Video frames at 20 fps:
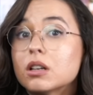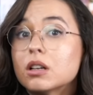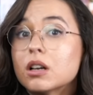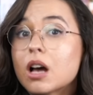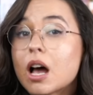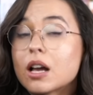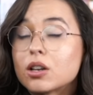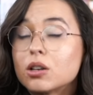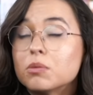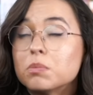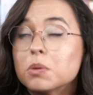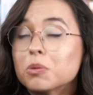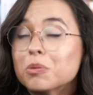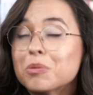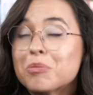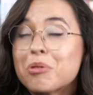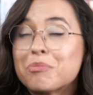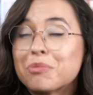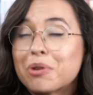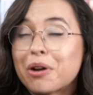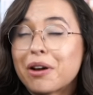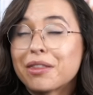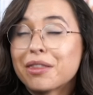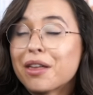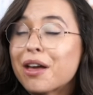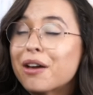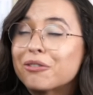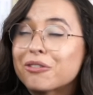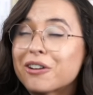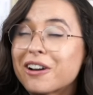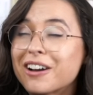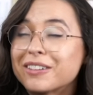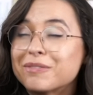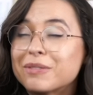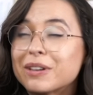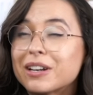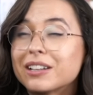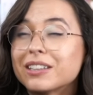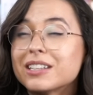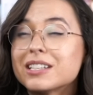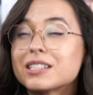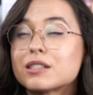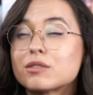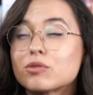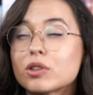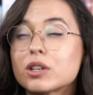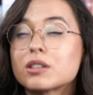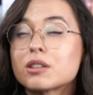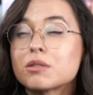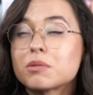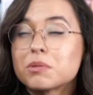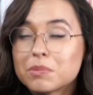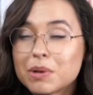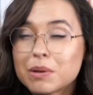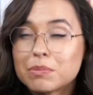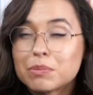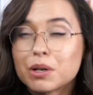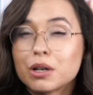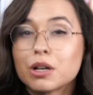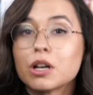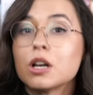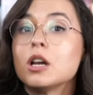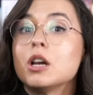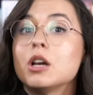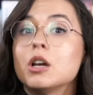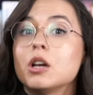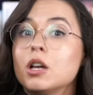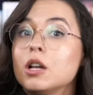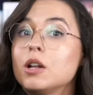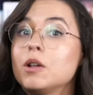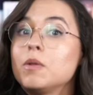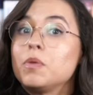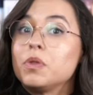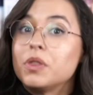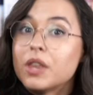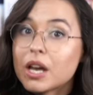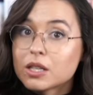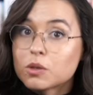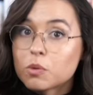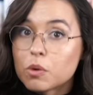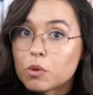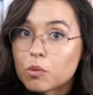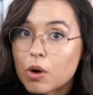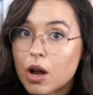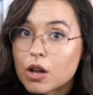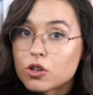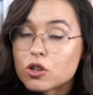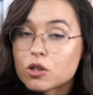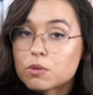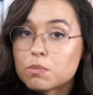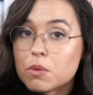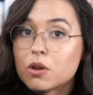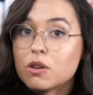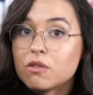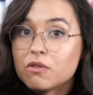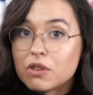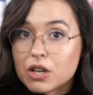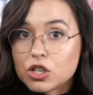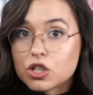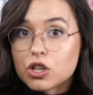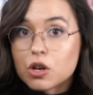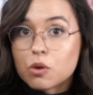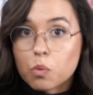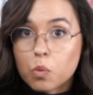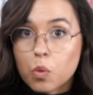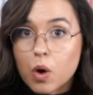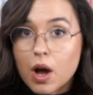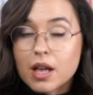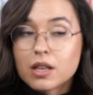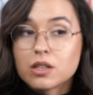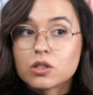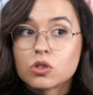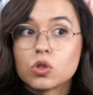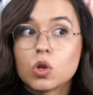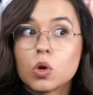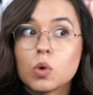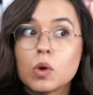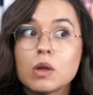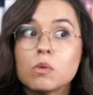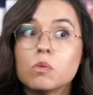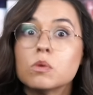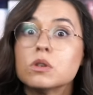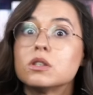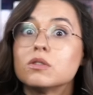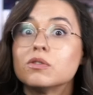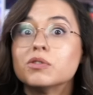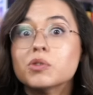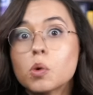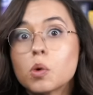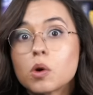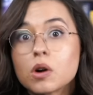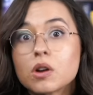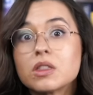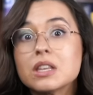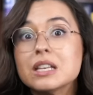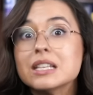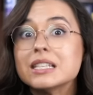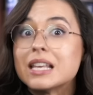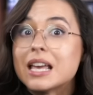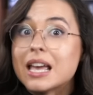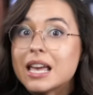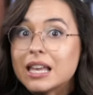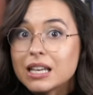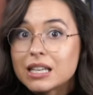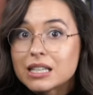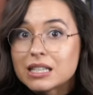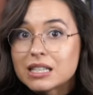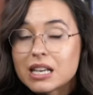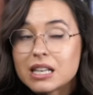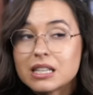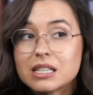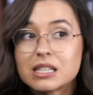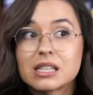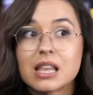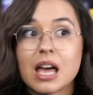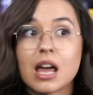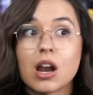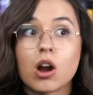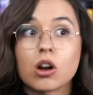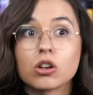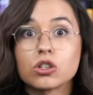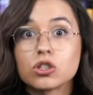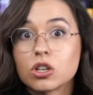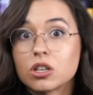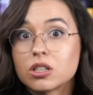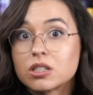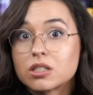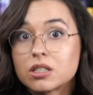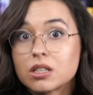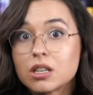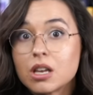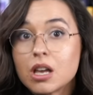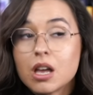I could be remembering that wrong, but at least as far as I remember, that's what Roger's motivation was. So it was for these innocents that are just